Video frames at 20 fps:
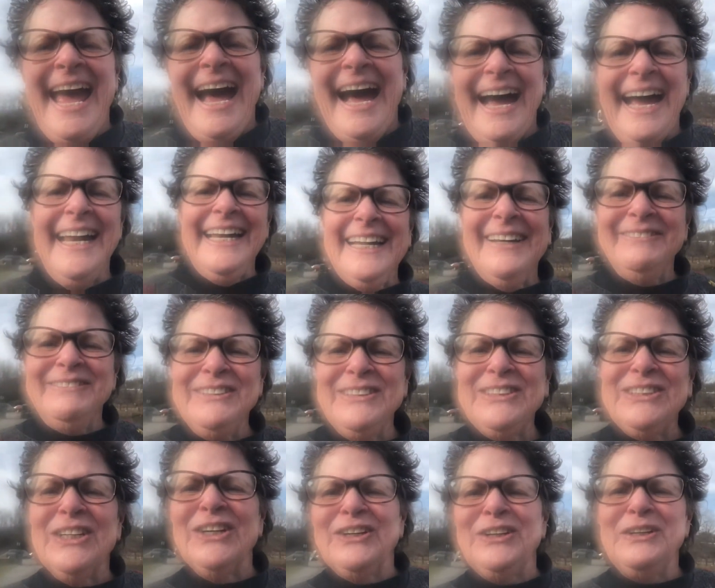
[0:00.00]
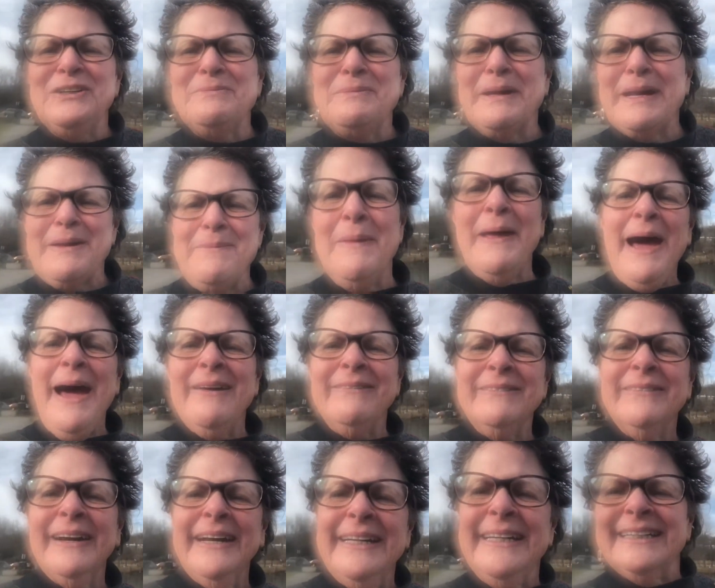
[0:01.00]
I love to show you, but I'm
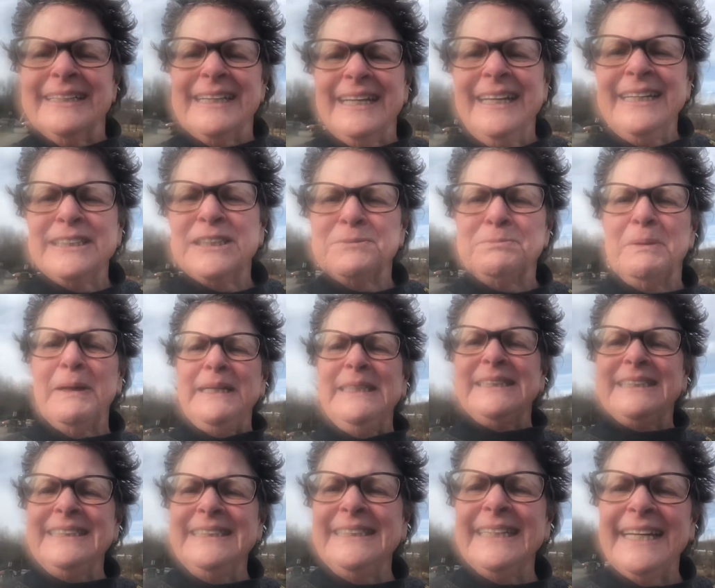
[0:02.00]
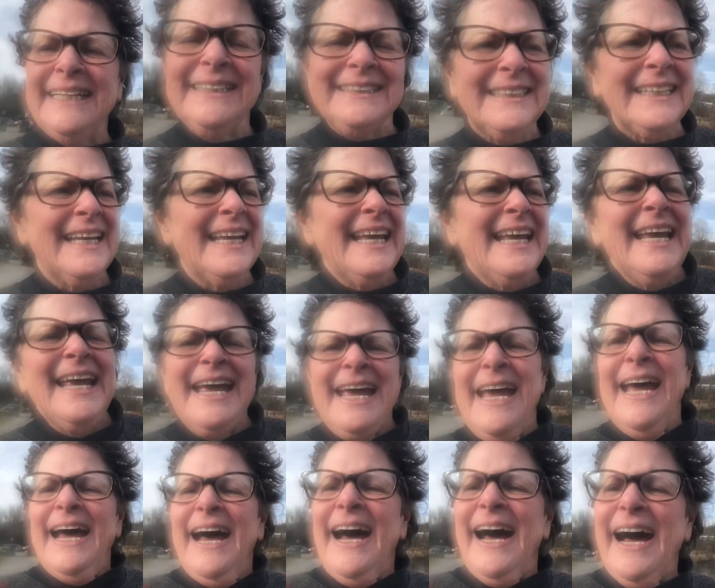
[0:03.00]
not ready to splice and dice
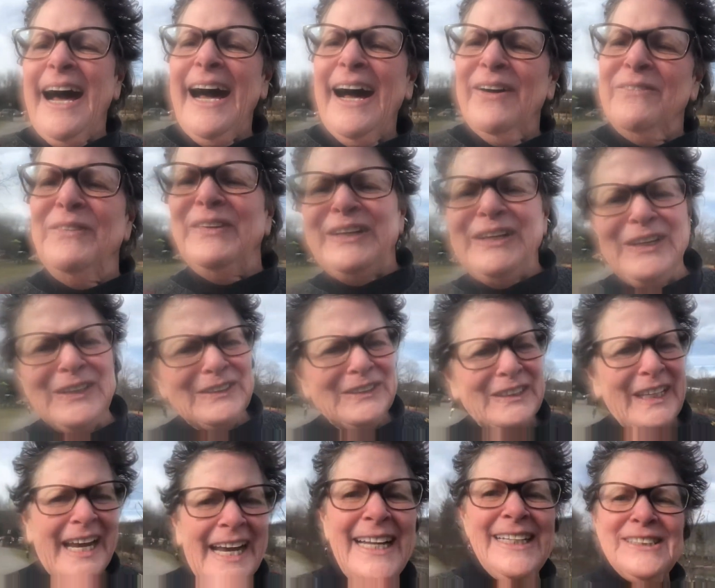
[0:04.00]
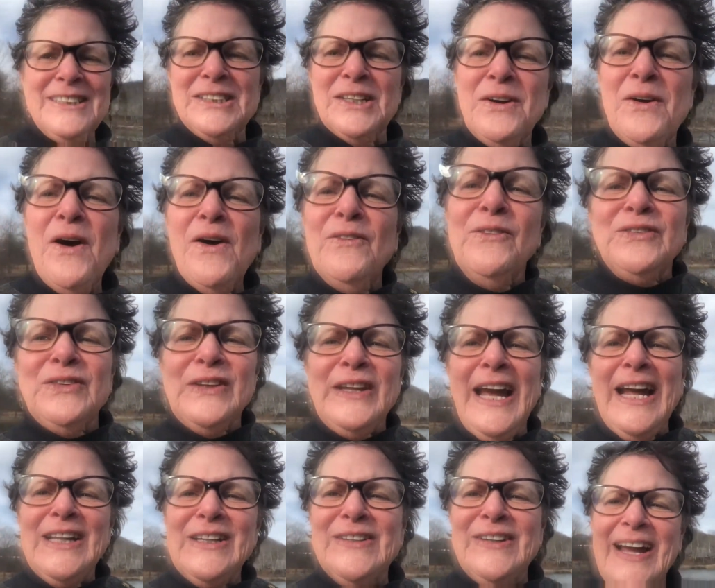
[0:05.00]
videos yet. So hopefully
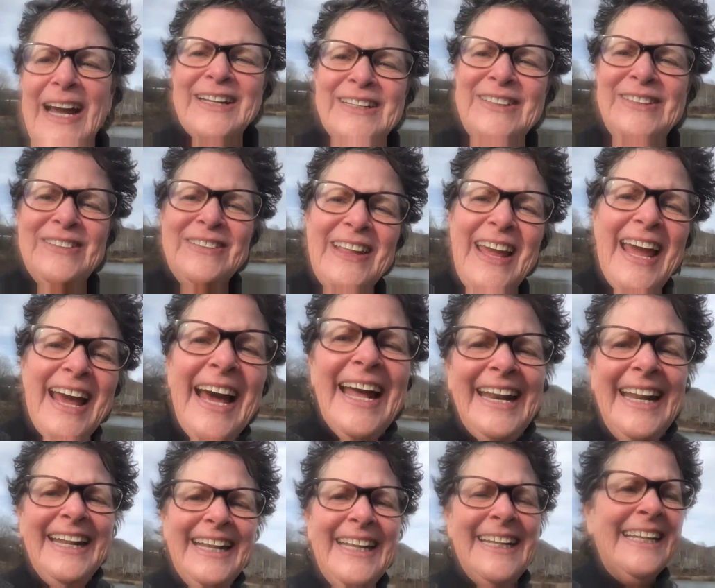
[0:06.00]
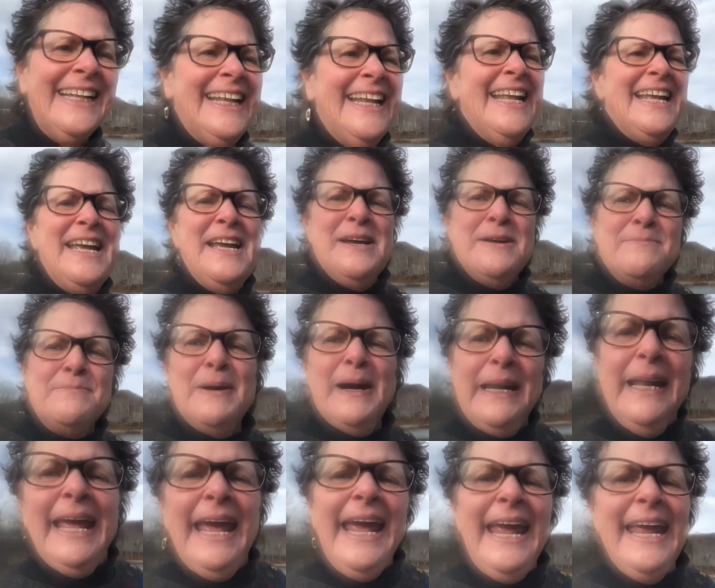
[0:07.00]
I'll learn how to do that.
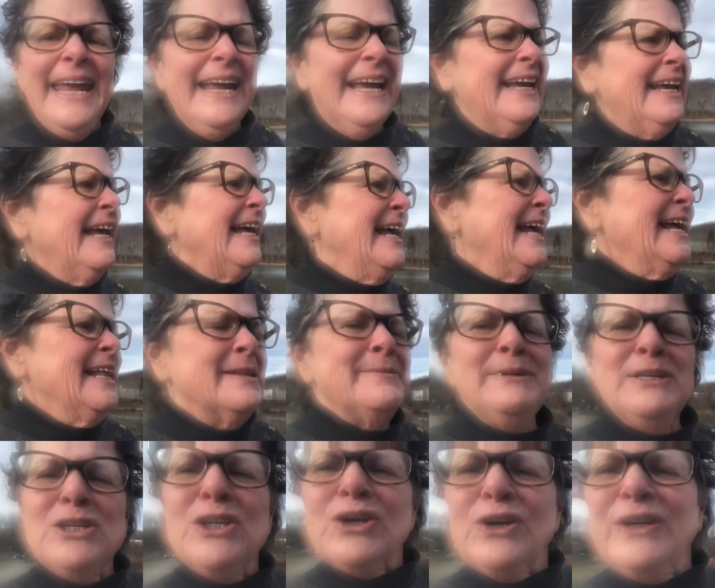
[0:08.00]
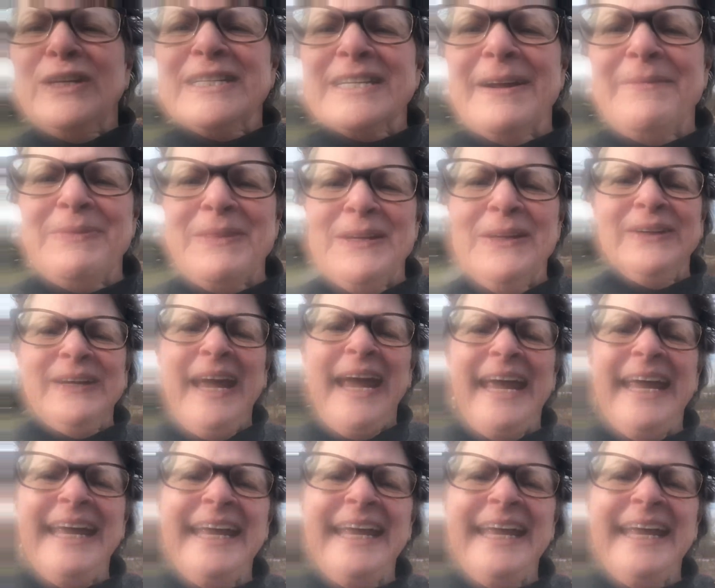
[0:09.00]
But hey, let me show you something, okay?